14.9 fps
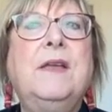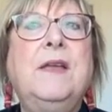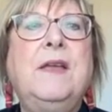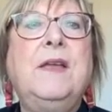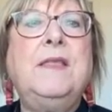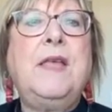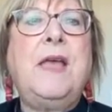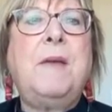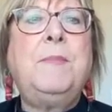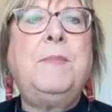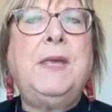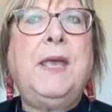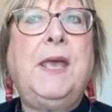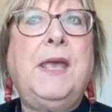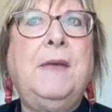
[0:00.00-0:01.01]
And that
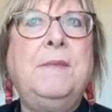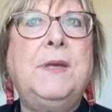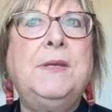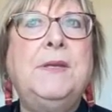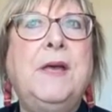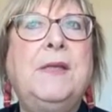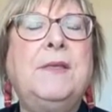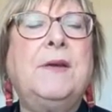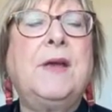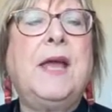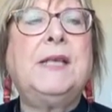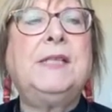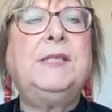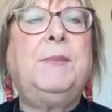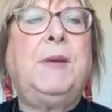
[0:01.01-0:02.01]
became another
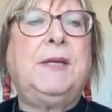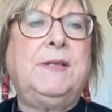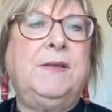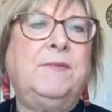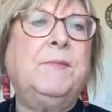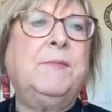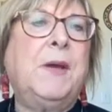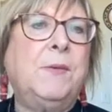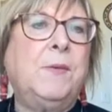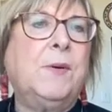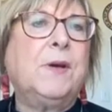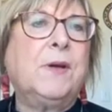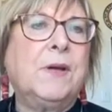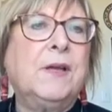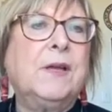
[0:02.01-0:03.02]
aspect of my
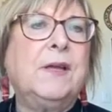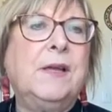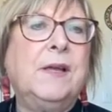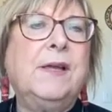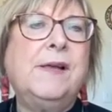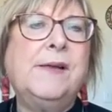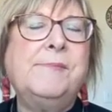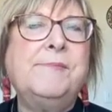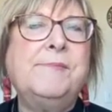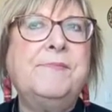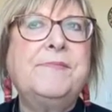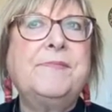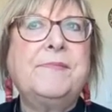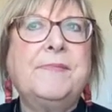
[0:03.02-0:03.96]
work. Um,